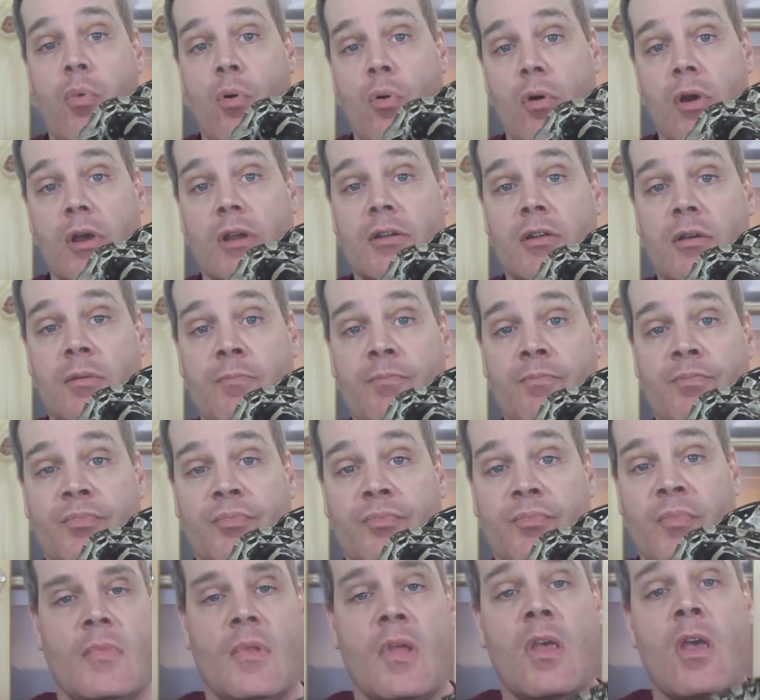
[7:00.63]
point.
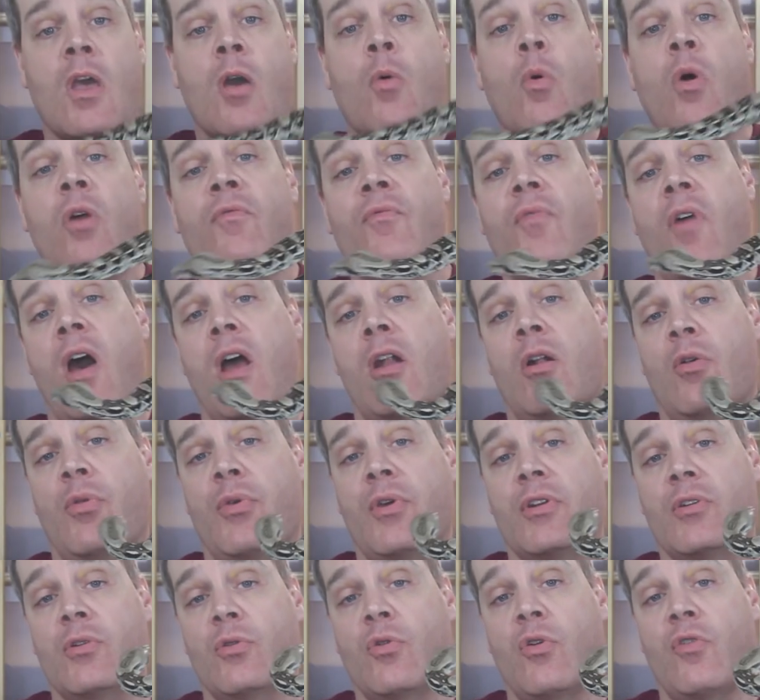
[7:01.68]
One final
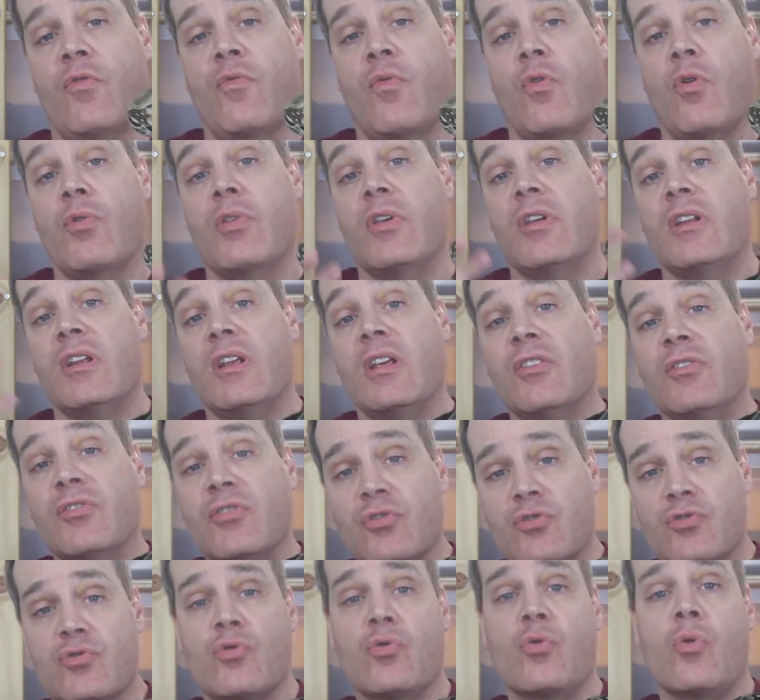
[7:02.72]
thing to look for that
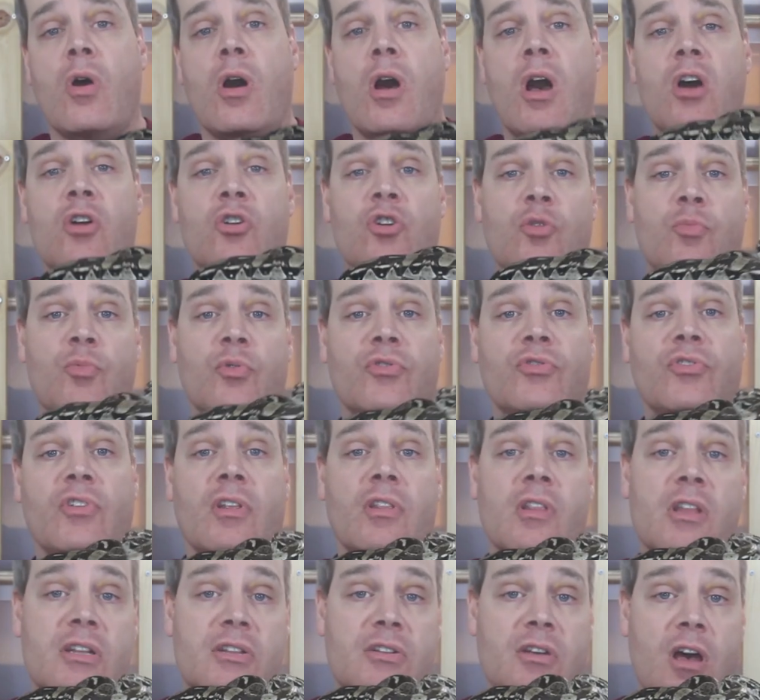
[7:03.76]
isn't true 100%
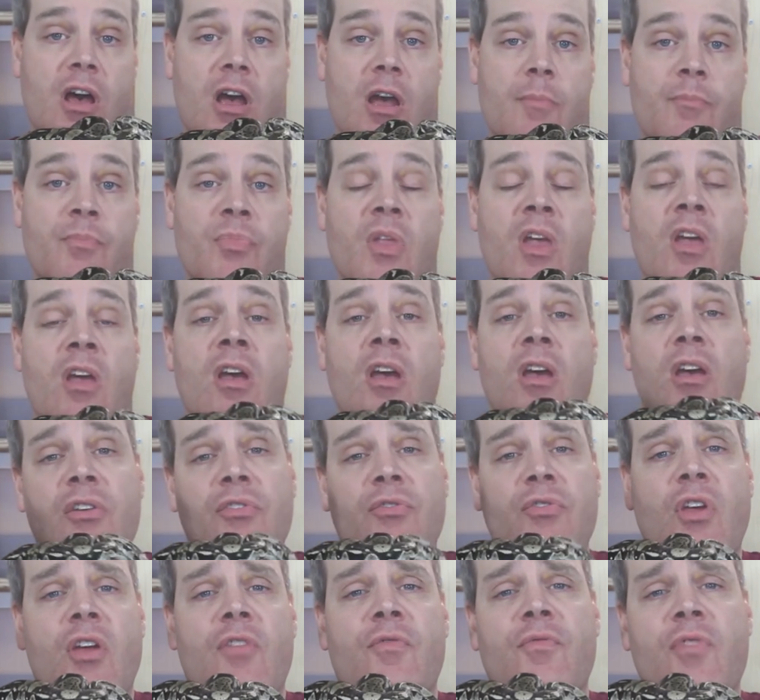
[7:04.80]
of the time
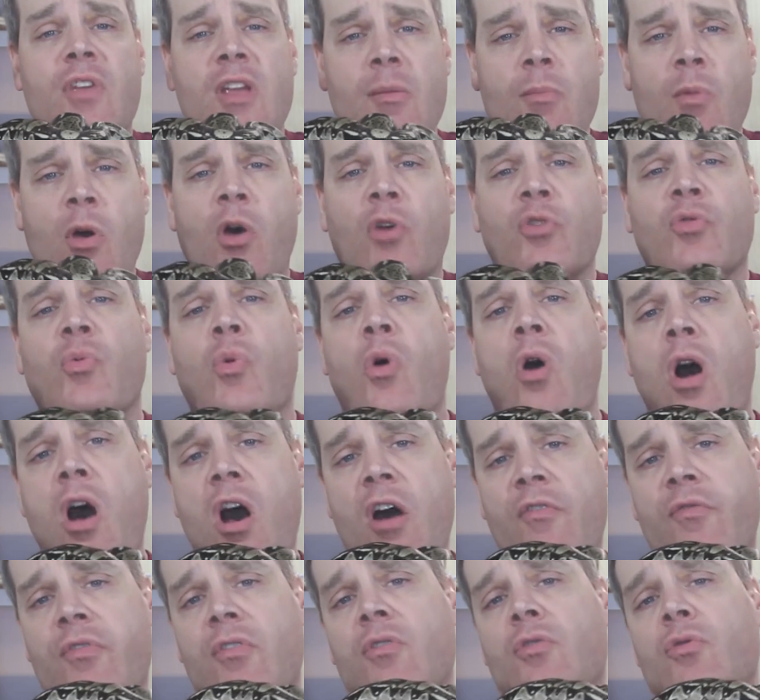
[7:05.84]
is that females will
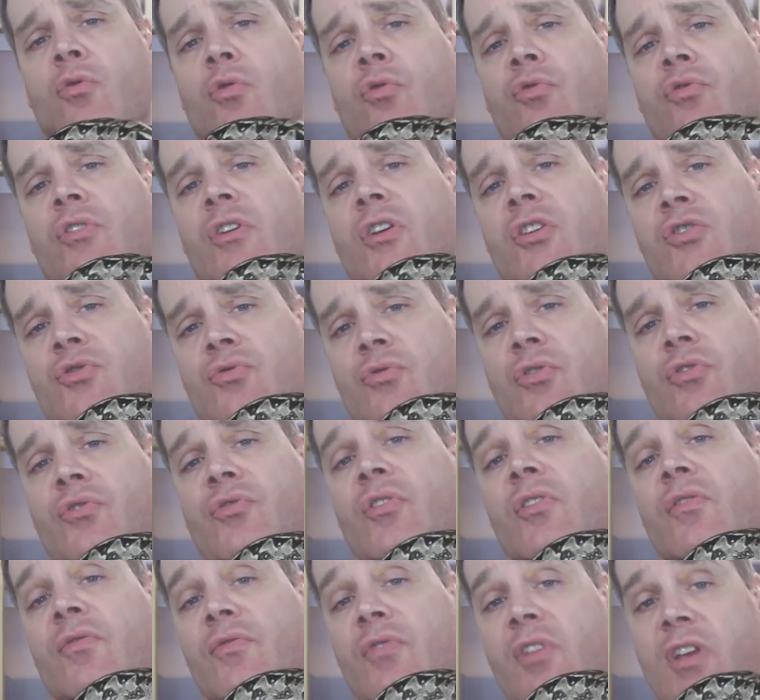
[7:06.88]
often lose interest
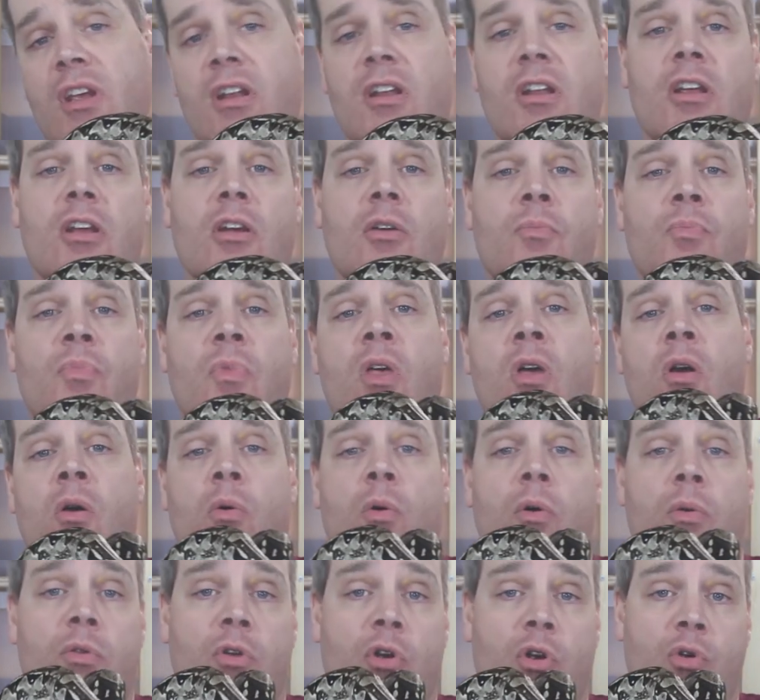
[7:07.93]
in feeding
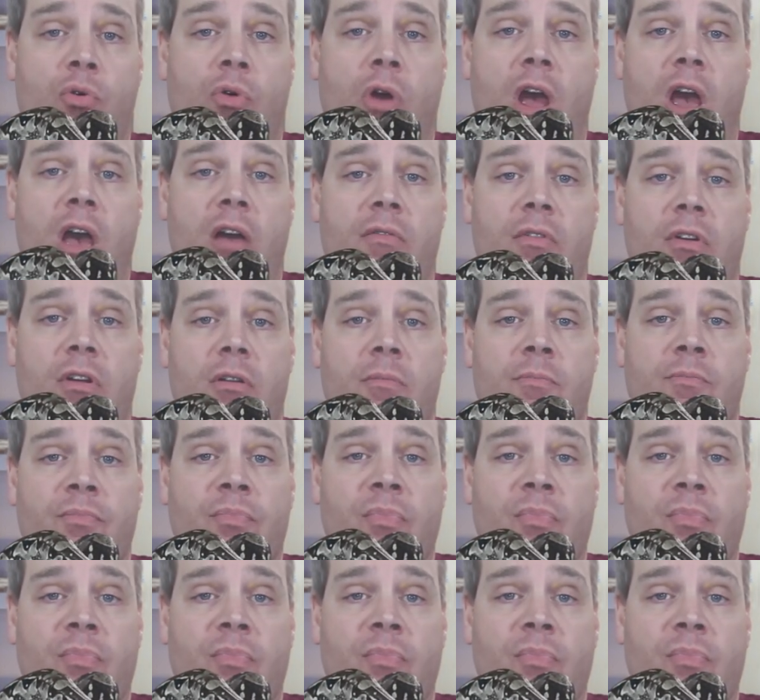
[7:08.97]
when they're gravid.